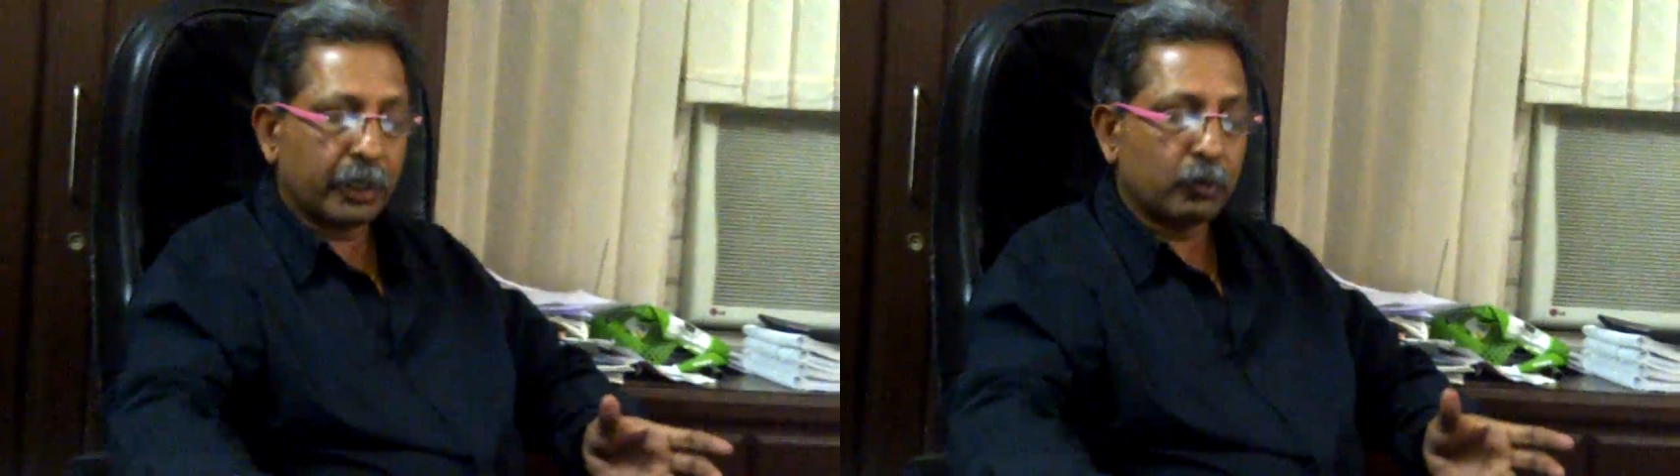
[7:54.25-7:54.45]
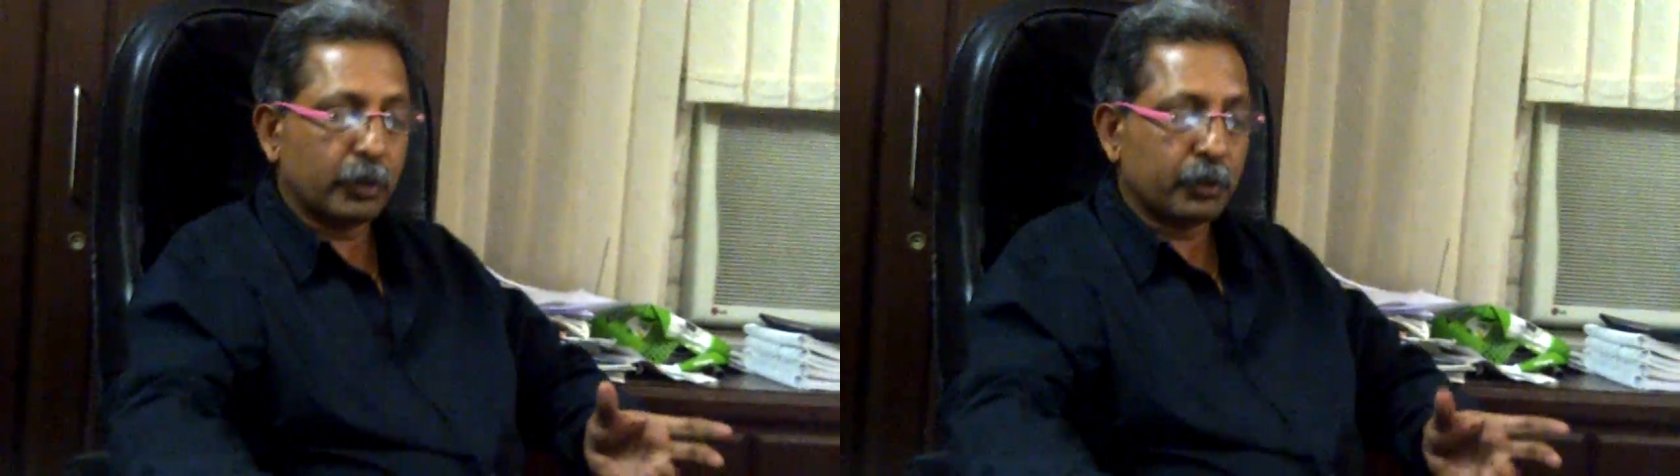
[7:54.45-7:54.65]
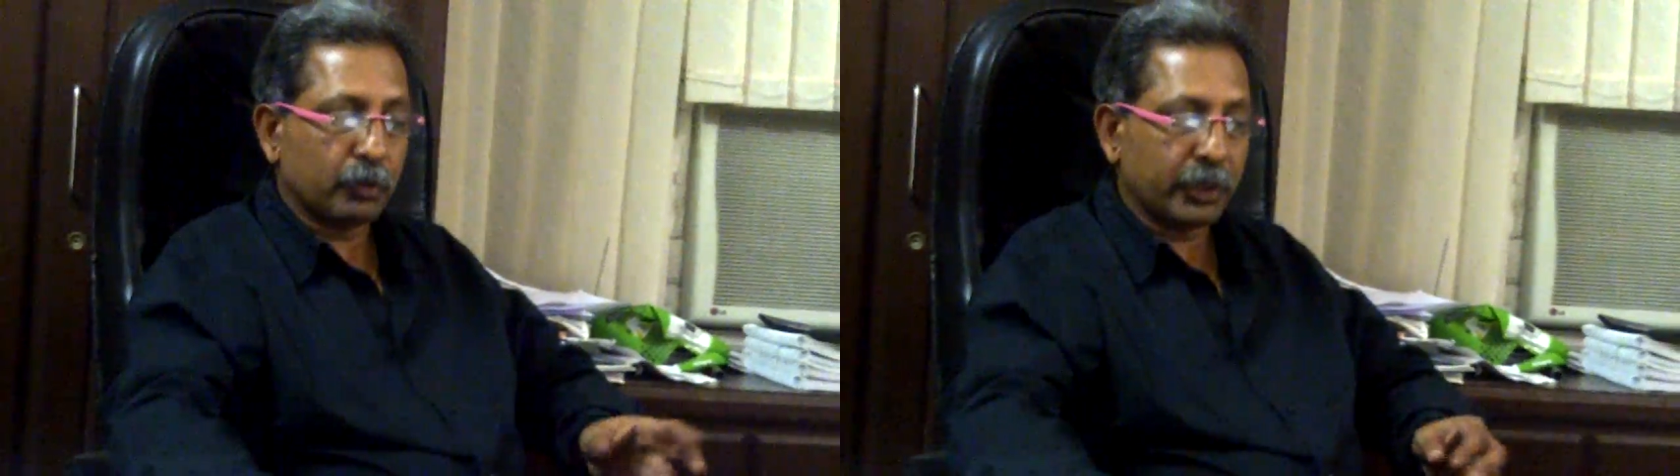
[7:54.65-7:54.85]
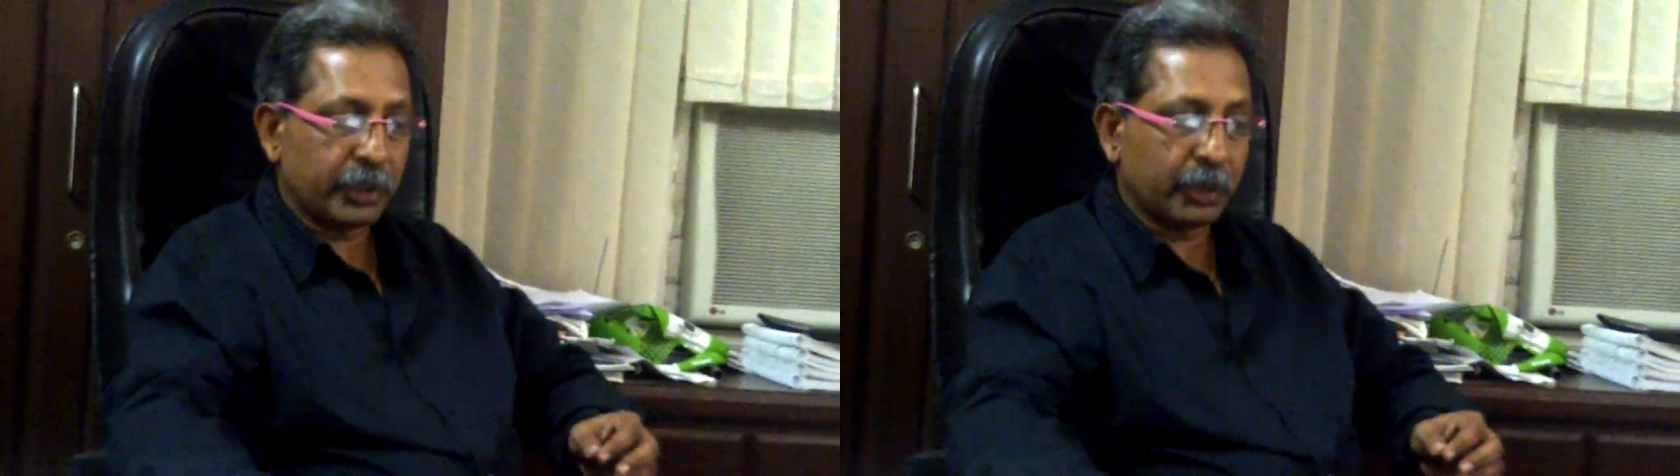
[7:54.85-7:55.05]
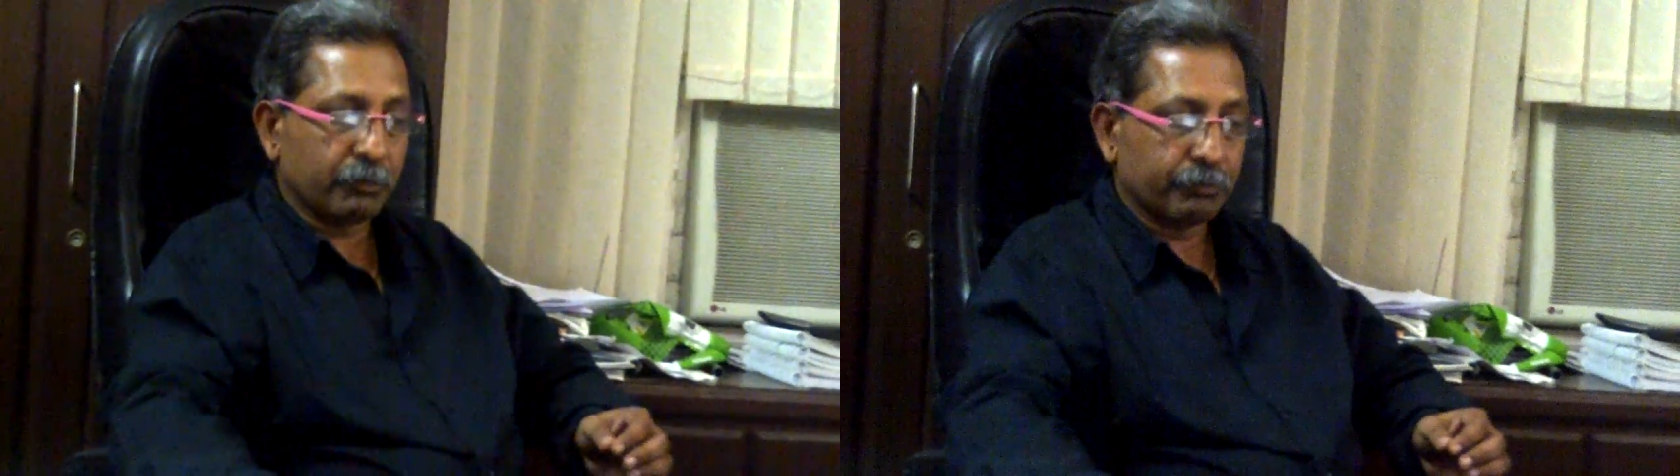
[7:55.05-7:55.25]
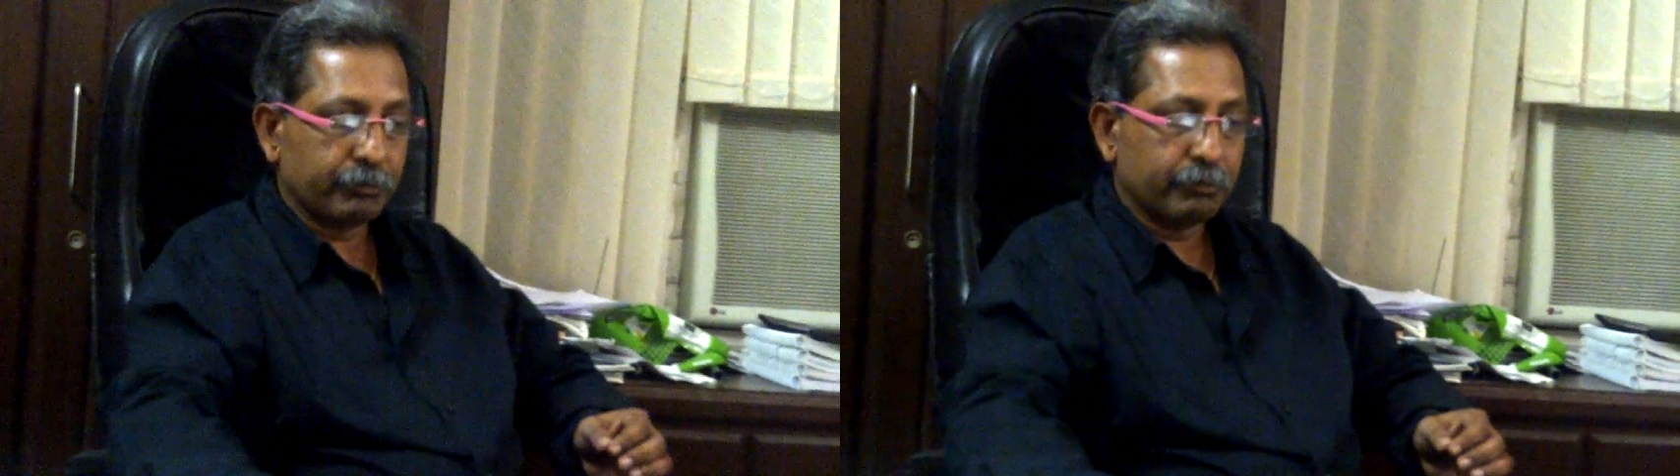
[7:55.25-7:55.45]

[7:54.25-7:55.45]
are going to receive.